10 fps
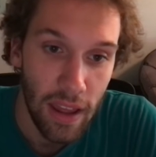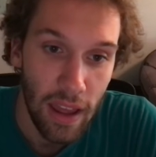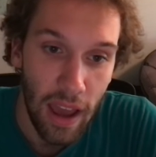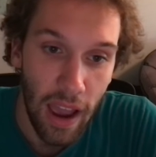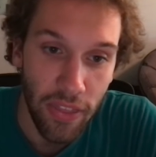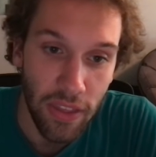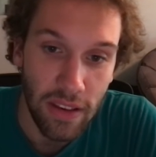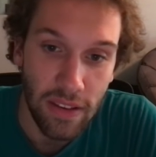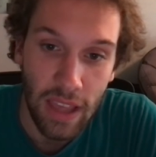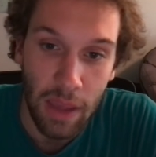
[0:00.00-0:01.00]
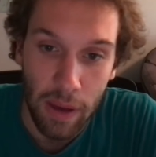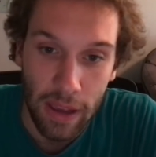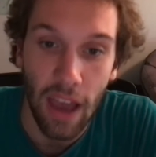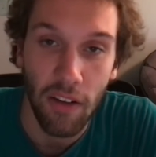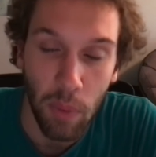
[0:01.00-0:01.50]
I think DK
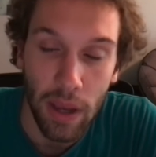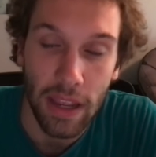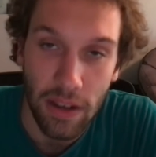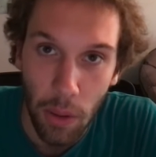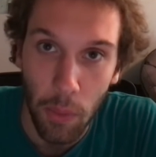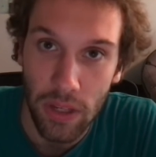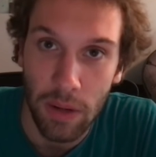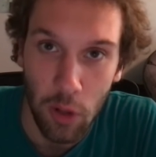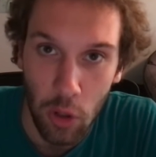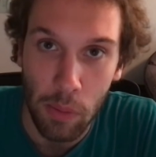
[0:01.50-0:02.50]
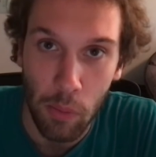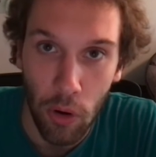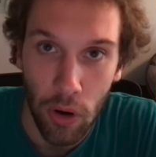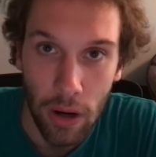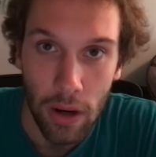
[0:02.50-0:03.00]
Metcalf might get double-teamed a little bit
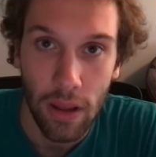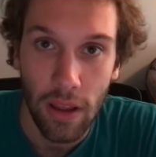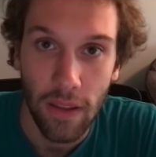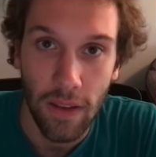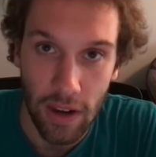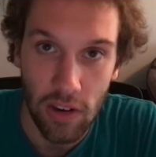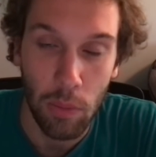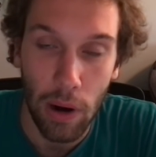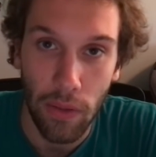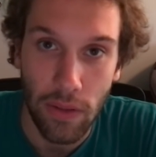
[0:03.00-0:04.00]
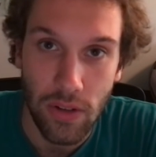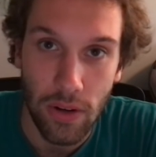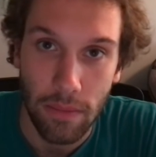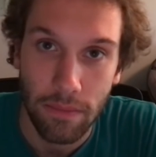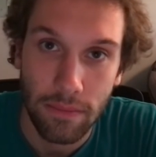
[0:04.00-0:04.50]
more than A.J. Brown this
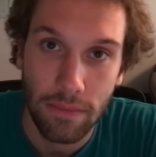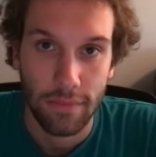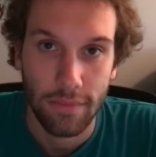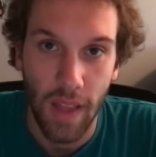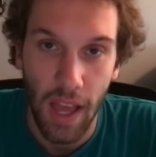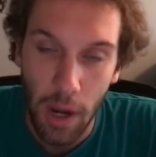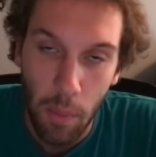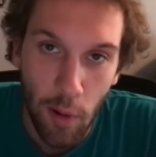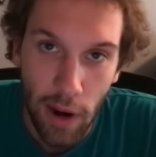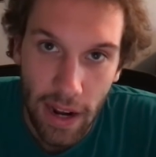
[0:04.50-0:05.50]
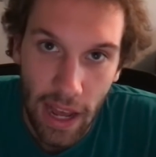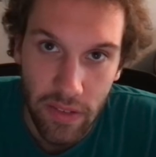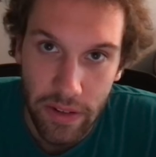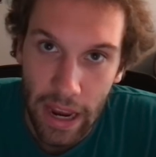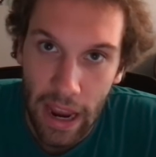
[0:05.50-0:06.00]
year. At number 8, I have
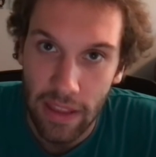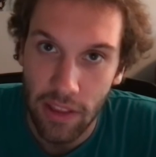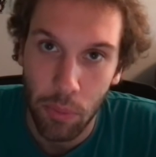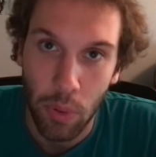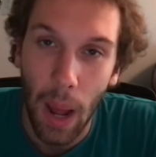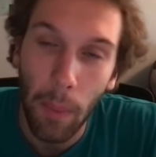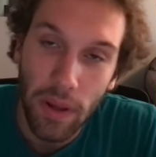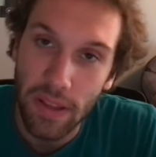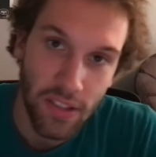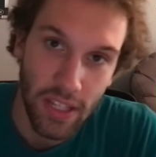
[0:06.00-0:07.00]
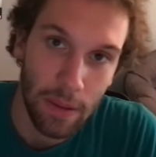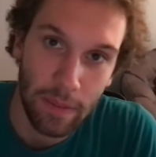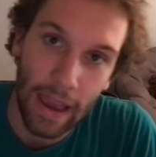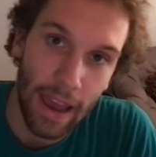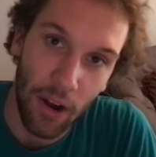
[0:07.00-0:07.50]
a guy that's probably in the same
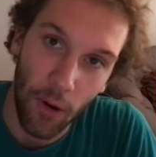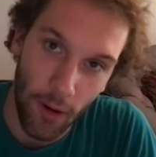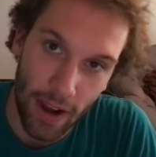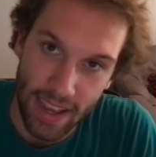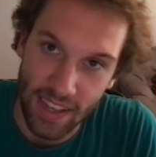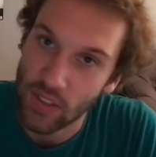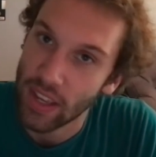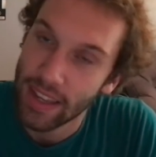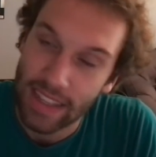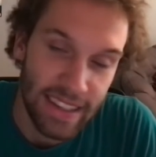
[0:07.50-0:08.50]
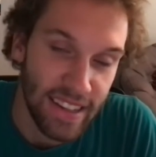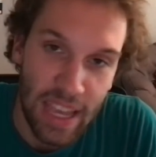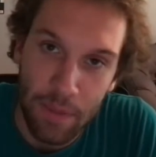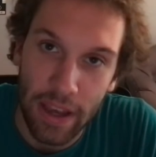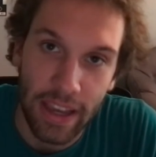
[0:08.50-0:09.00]
category as DK
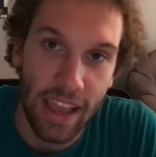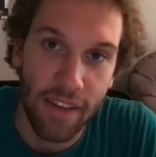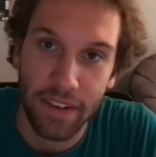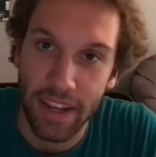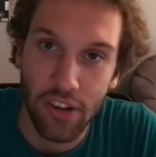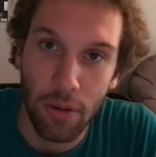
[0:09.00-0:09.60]
Metcalf and A.J.